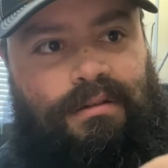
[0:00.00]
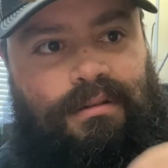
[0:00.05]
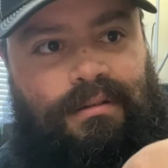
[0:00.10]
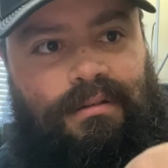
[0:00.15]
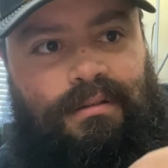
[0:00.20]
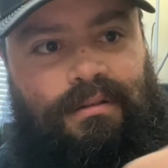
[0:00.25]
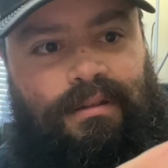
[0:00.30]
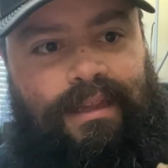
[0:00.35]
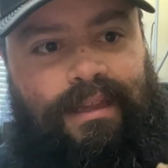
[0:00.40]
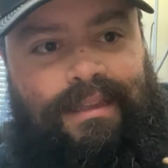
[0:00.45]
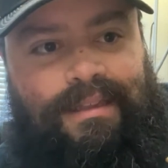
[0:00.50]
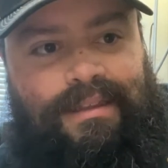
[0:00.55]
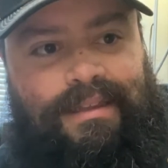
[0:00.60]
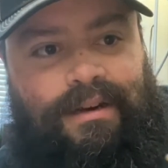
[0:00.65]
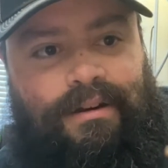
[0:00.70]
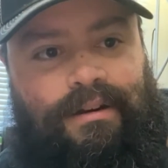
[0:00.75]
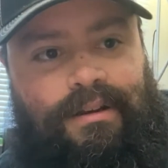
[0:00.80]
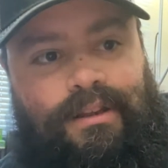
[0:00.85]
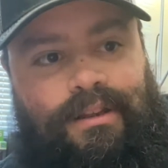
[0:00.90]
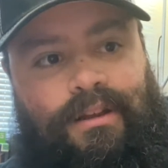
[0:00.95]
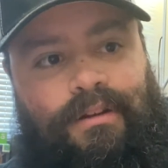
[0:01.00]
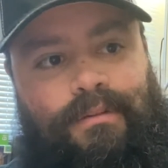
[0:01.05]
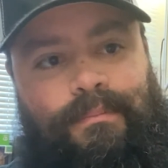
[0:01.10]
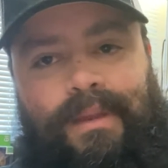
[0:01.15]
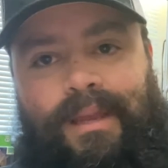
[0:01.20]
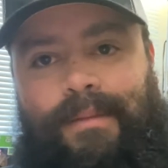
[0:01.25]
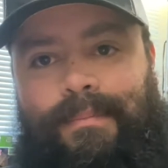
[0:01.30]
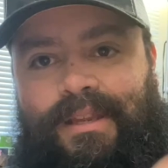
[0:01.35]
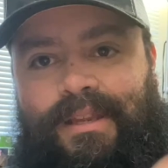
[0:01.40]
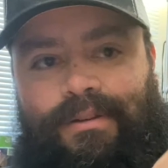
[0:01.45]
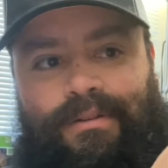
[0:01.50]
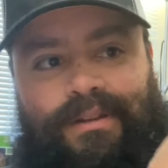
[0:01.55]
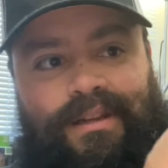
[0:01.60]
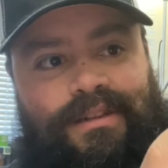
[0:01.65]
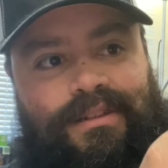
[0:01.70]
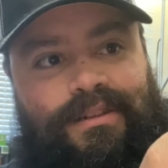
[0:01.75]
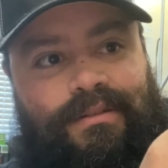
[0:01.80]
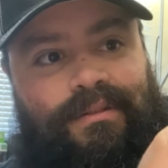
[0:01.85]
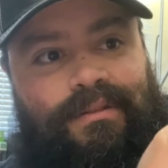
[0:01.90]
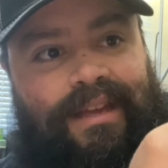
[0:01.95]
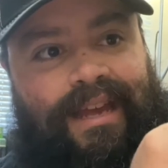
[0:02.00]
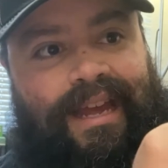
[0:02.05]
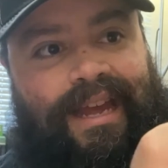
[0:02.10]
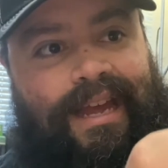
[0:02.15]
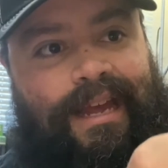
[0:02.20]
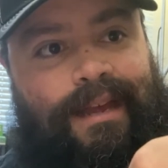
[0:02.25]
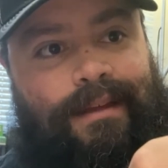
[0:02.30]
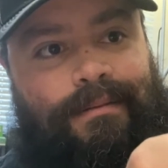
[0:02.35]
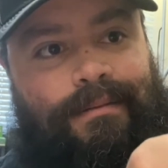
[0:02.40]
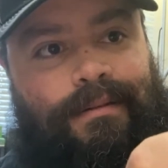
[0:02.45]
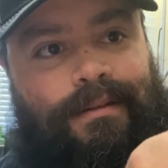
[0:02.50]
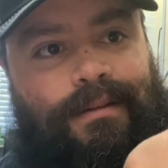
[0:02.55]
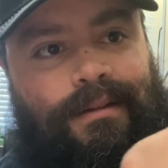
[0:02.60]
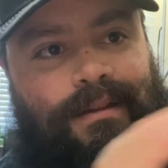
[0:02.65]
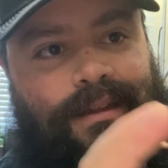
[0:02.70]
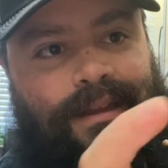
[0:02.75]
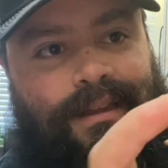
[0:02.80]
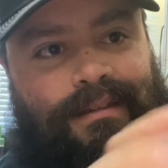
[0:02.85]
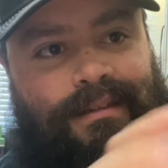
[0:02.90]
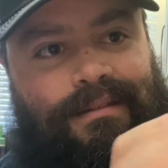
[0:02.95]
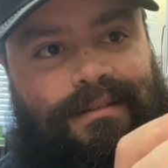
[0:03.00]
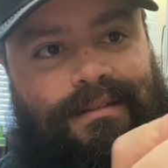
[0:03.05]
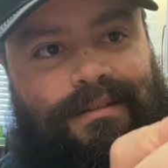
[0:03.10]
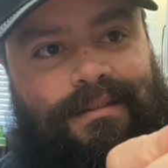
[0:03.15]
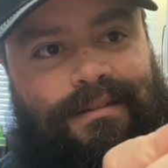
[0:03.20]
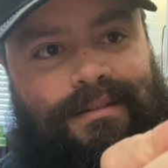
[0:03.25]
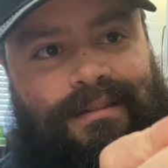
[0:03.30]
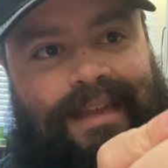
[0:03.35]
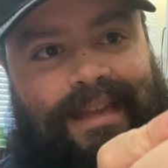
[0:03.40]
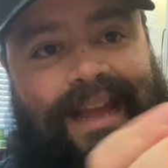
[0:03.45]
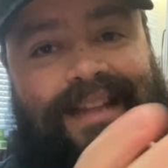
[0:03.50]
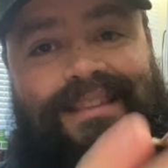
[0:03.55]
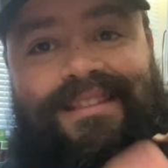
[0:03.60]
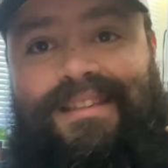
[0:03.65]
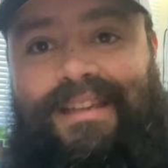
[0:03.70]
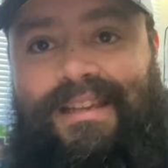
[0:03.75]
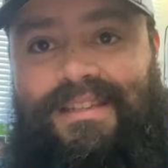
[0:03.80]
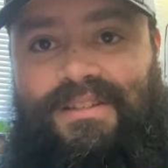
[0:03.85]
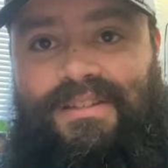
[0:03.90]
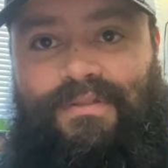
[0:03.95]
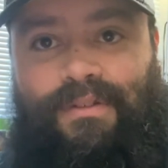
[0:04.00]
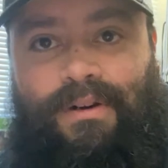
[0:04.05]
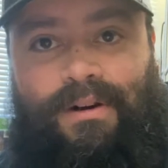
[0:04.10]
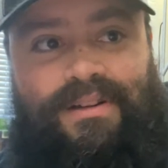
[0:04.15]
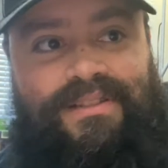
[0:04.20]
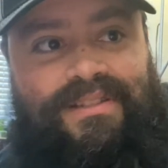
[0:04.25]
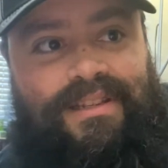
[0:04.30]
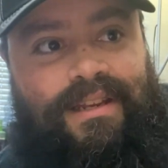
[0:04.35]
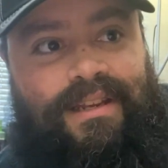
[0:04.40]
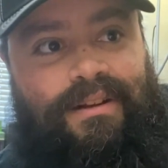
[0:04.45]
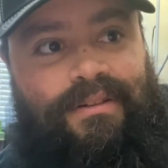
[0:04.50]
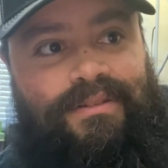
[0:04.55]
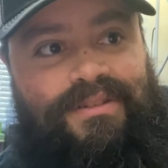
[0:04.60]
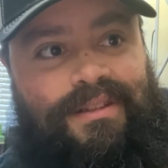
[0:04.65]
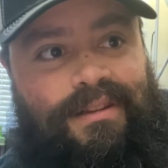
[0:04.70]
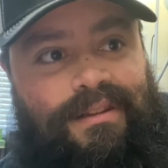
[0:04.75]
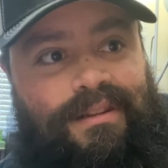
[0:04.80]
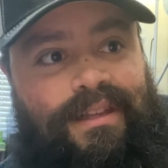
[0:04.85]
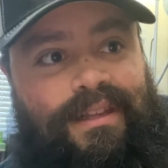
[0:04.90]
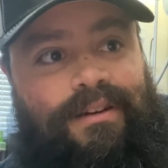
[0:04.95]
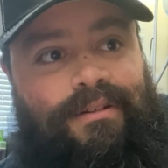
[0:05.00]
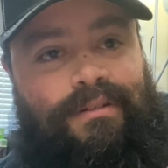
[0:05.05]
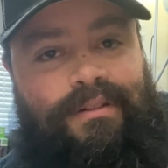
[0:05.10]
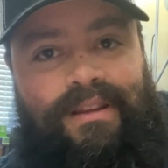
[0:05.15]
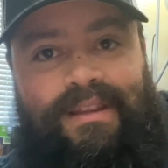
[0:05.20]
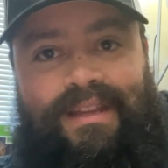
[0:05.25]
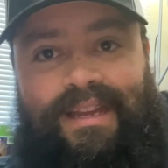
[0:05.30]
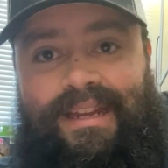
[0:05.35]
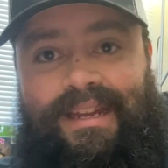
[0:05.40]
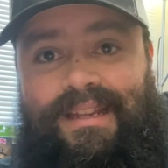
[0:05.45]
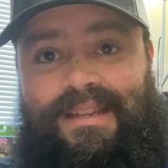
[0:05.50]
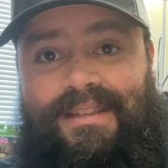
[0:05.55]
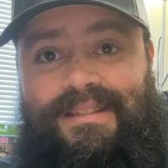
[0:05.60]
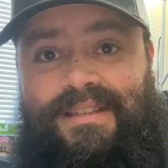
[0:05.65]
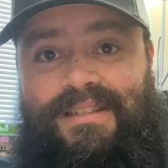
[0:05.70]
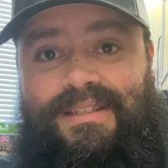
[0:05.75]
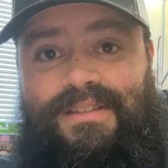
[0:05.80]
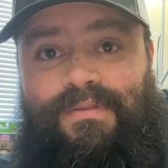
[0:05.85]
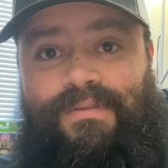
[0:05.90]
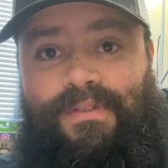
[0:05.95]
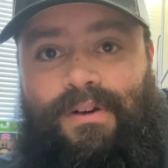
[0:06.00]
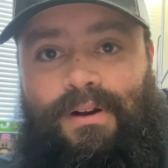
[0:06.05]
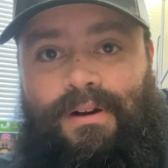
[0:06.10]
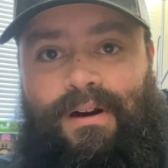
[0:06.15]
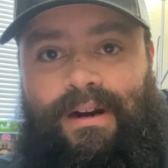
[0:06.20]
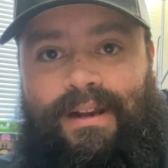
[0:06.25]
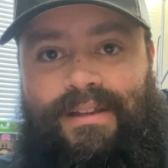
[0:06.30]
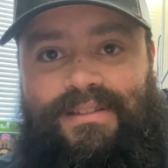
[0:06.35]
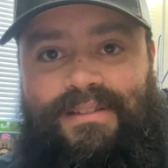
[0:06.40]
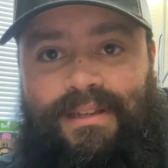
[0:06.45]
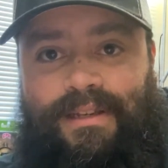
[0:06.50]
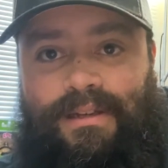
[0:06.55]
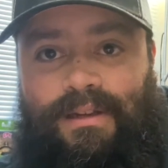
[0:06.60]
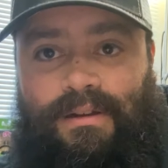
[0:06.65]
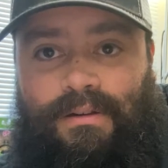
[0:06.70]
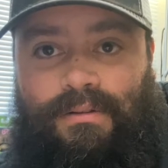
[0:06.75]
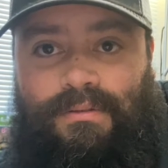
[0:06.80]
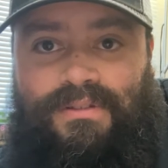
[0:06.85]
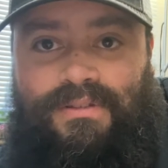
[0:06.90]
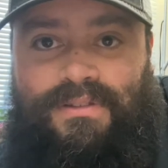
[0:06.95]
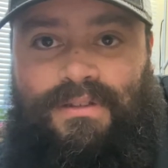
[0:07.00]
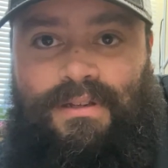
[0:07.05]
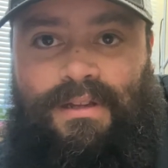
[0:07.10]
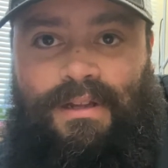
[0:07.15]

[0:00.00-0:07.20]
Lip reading: like, there you go. Maybe you could do that. That's as far as it goes. Literally, that is as far as it goes.